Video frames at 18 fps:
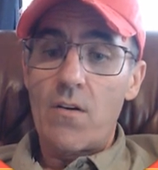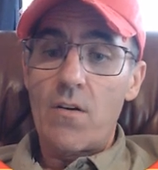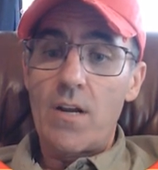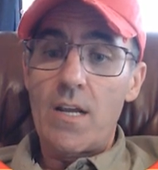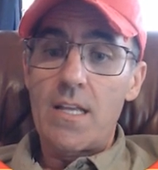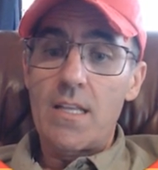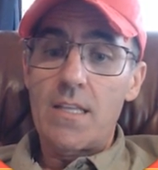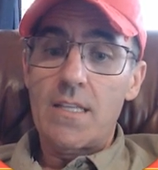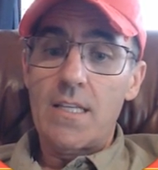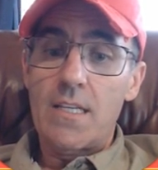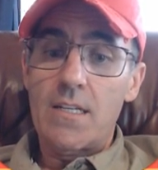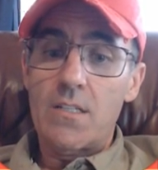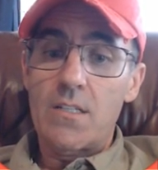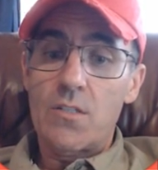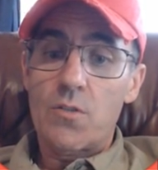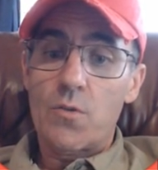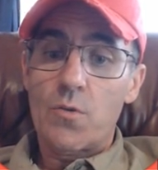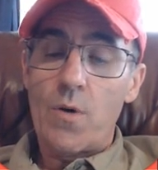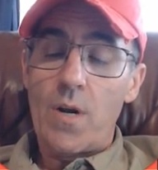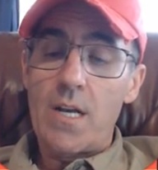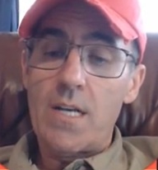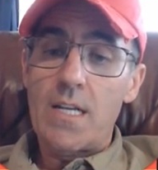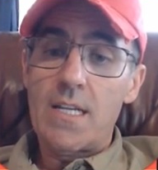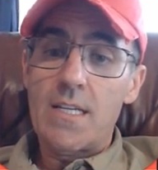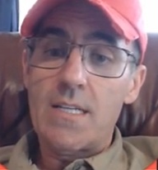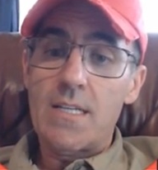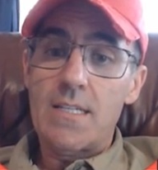Hedera, the
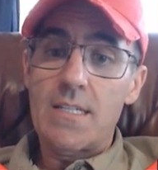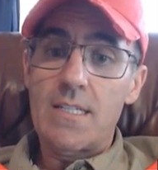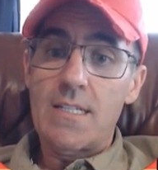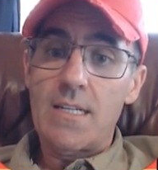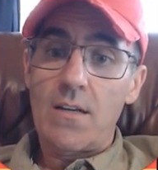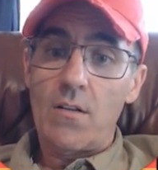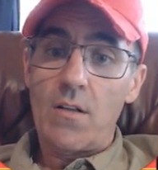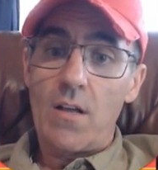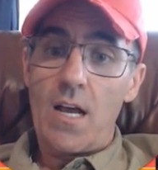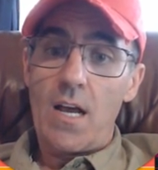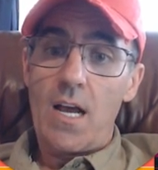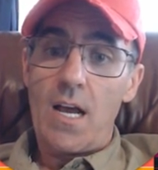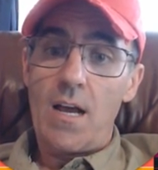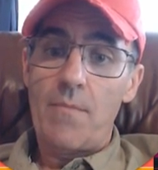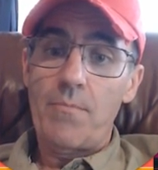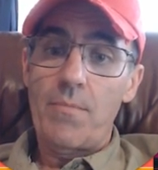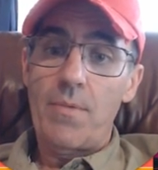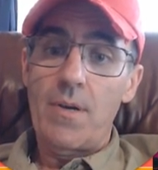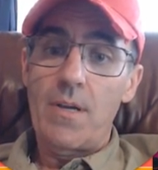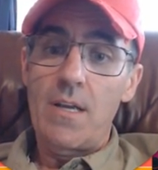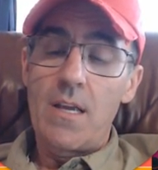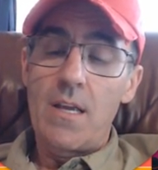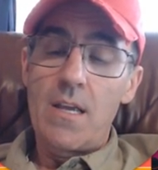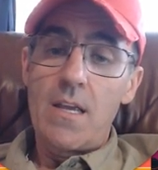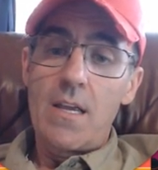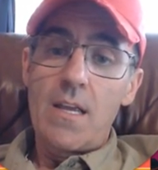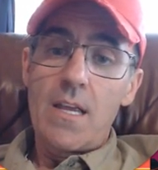trend is still
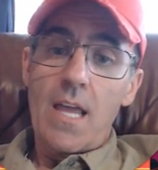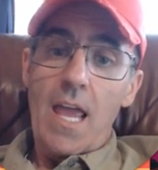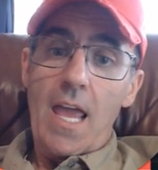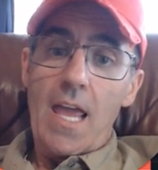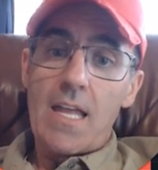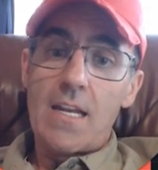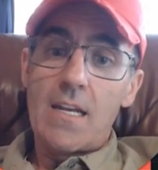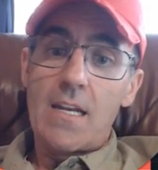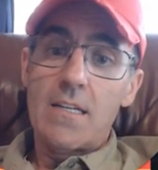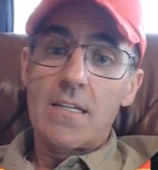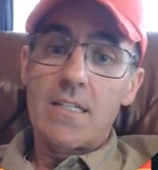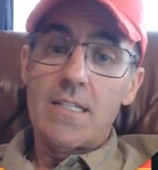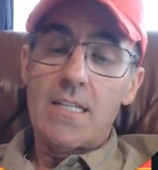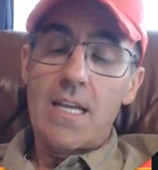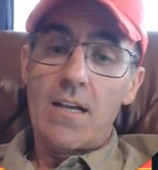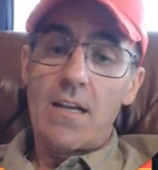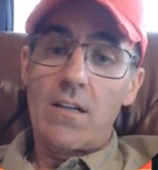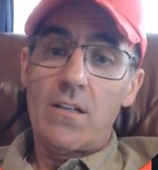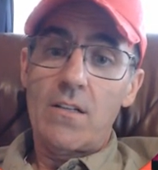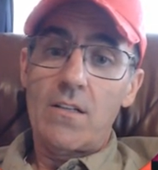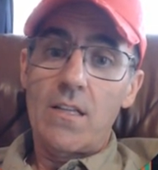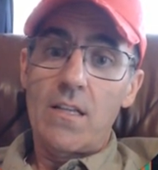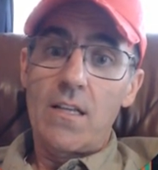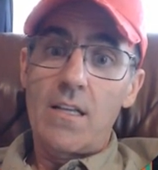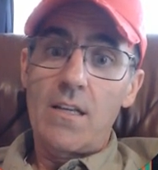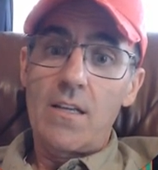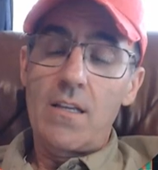up, and
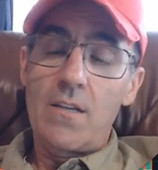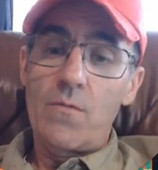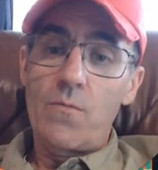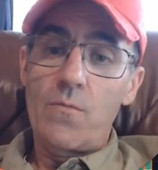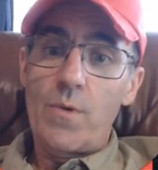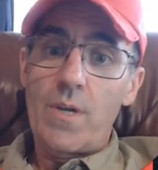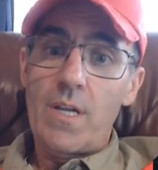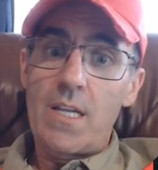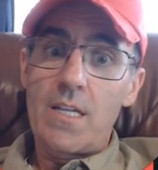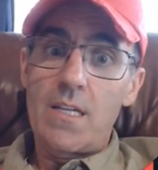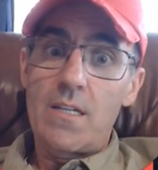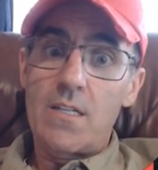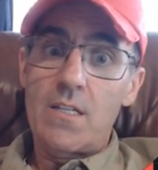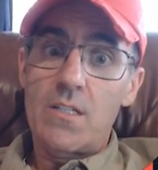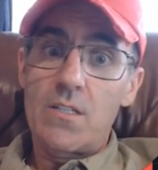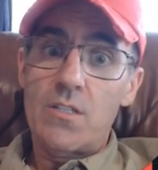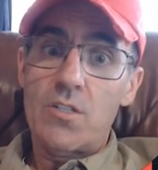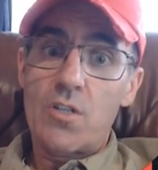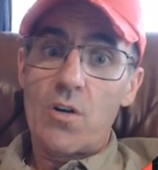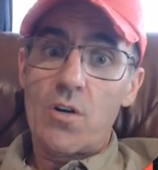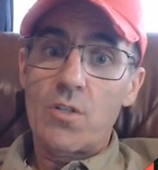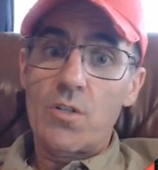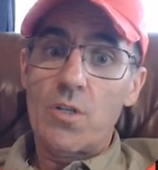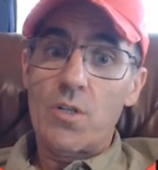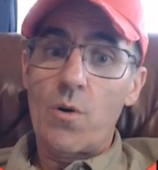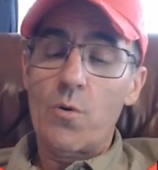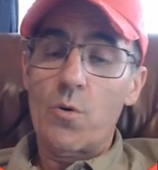until we
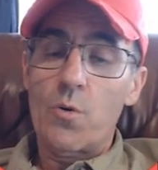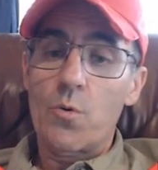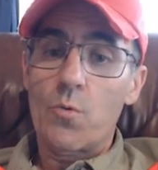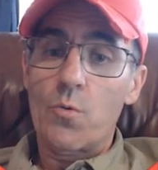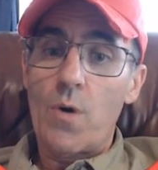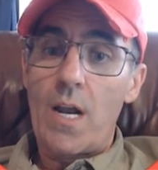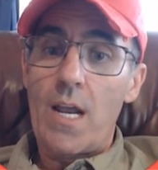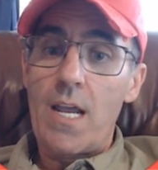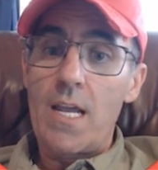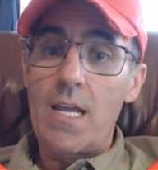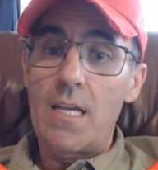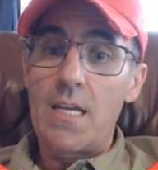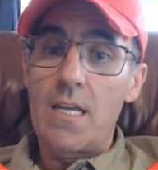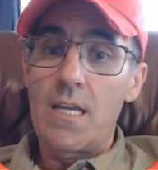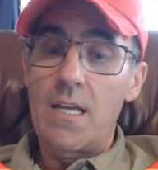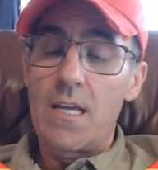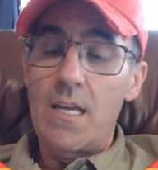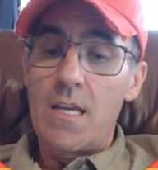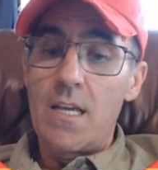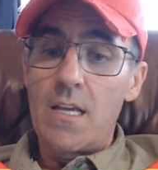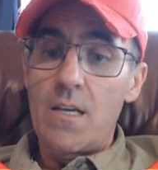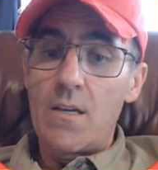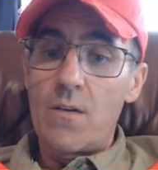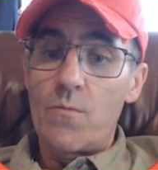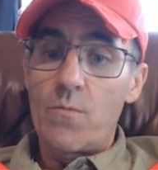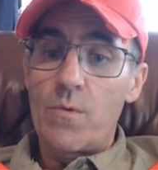start to go gray,